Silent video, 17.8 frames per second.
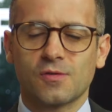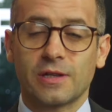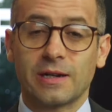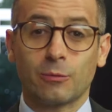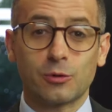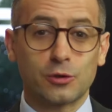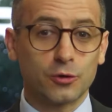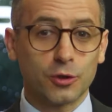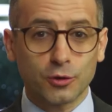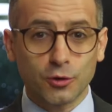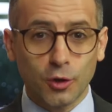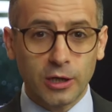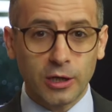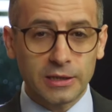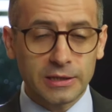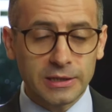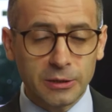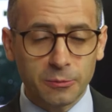And I was going to talk
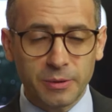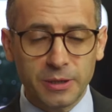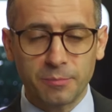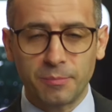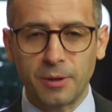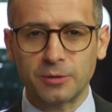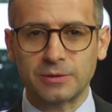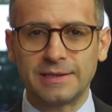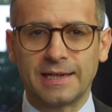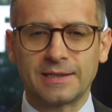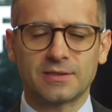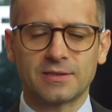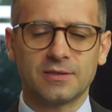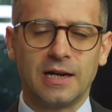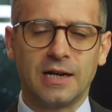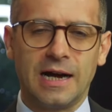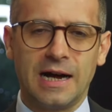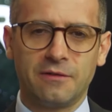a little bit about that
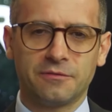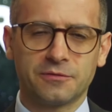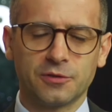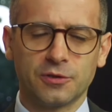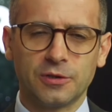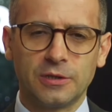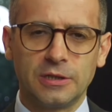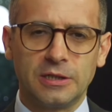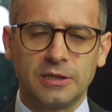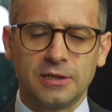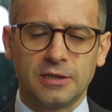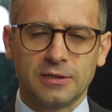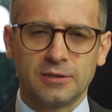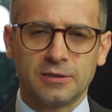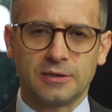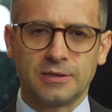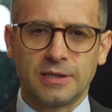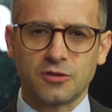after
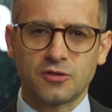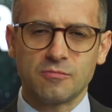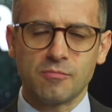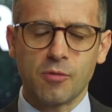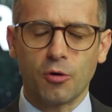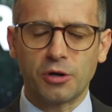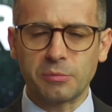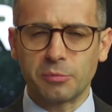the testimony.